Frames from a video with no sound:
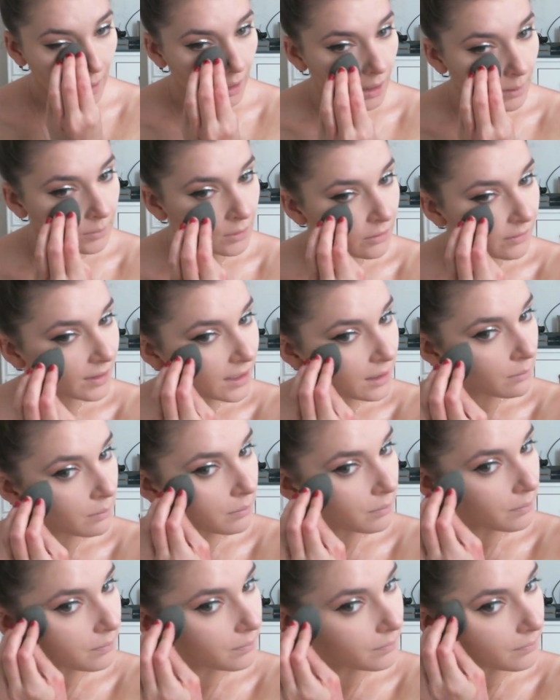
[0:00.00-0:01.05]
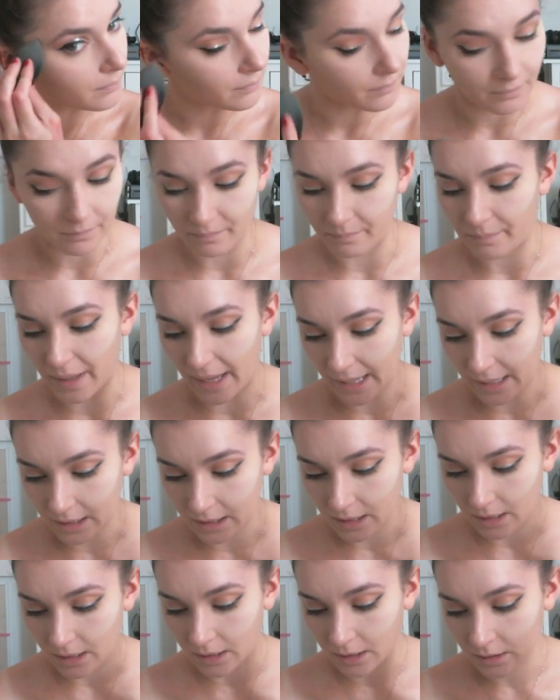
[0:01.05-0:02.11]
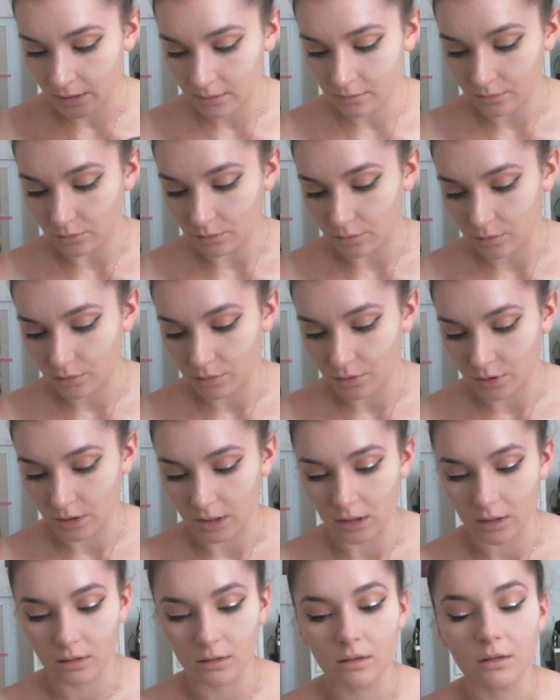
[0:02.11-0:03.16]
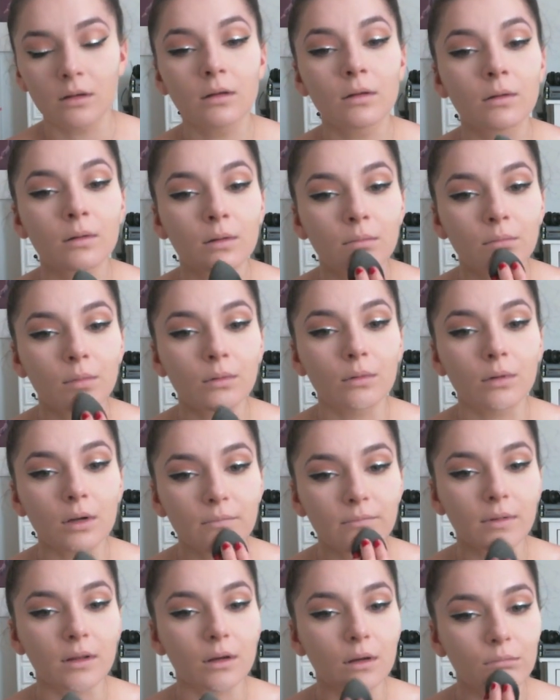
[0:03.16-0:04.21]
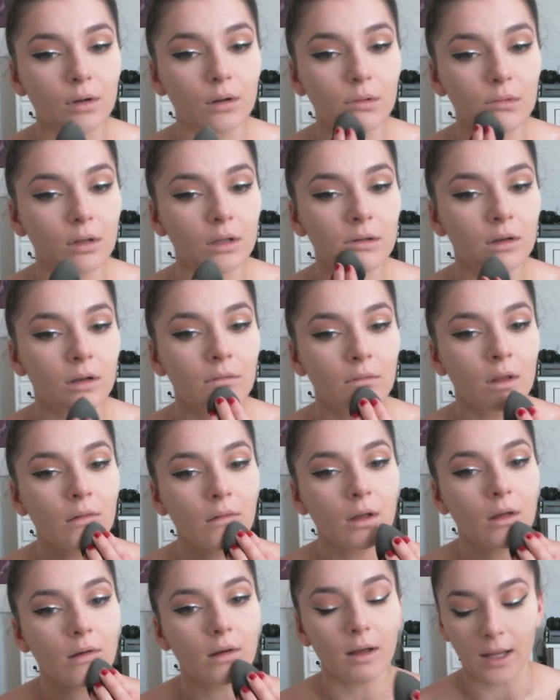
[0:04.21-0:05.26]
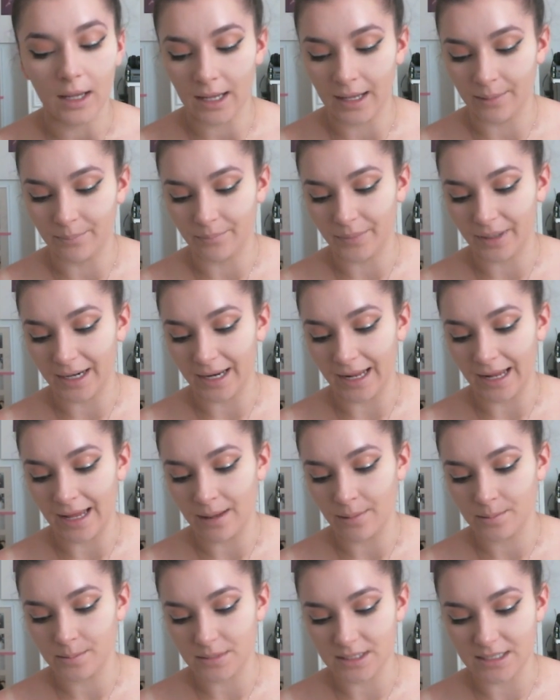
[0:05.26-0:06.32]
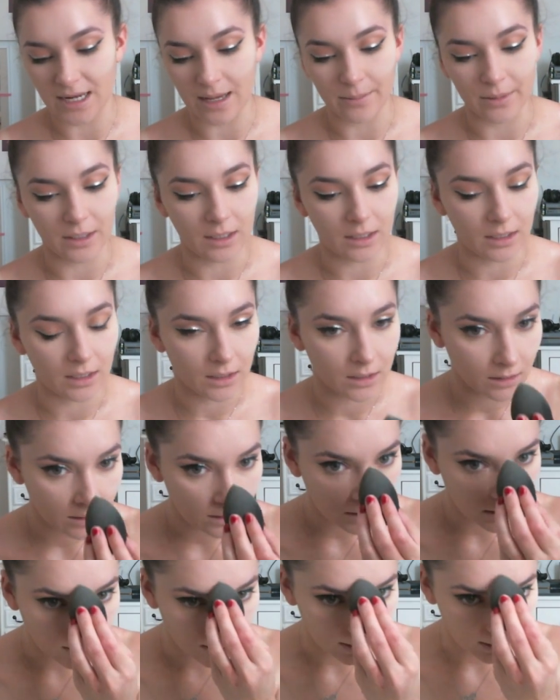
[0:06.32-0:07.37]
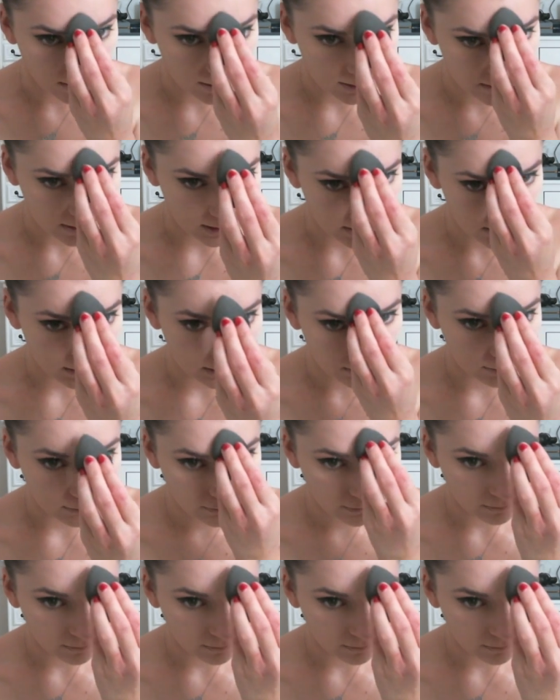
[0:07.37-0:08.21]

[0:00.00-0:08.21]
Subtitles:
I'm not really baking or cooking, whatever they call it, but I am dabbing an excessive,